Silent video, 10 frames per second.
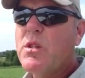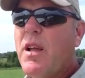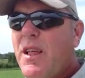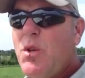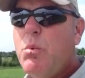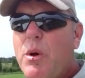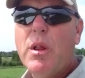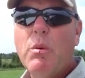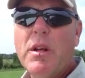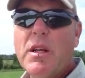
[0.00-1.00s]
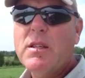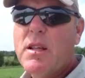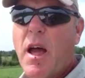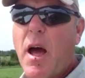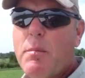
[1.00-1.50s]
And that's really what needs to
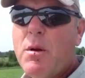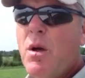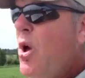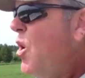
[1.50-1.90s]
happen.